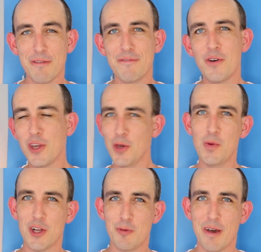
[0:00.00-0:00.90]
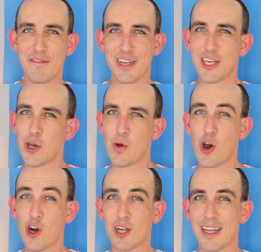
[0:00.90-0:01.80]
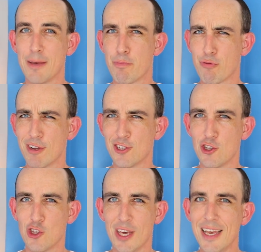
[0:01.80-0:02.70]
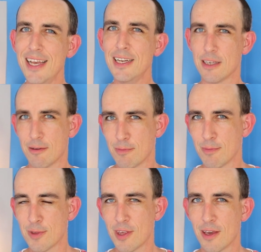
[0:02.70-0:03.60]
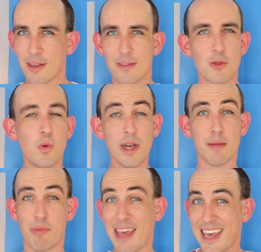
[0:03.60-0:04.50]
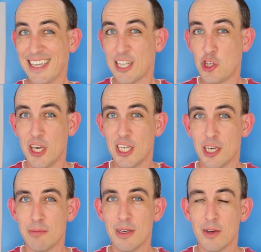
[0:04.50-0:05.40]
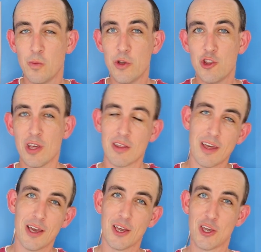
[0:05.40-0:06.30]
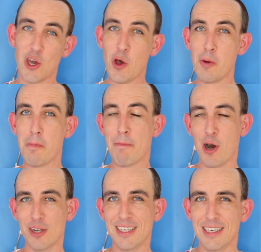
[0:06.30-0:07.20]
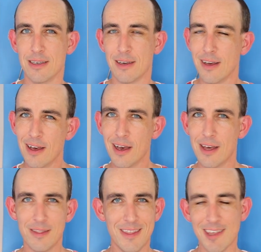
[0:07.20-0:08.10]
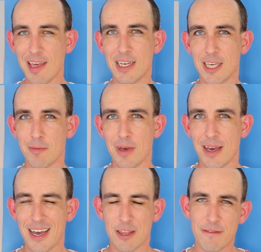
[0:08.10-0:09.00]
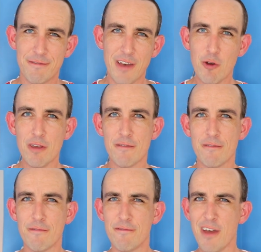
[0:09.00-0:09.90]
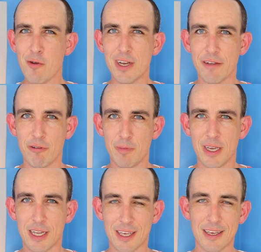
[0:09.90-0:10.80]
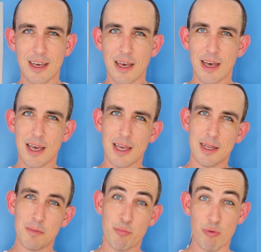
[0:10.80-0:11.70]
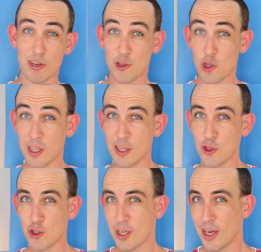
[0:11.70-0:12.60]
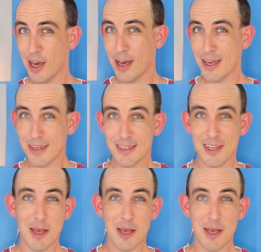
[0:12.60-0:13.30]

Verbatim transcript: before you watch my video on British idioms, there's one English idiom which is go potty. And this idiom has a very, very different meaning in British English and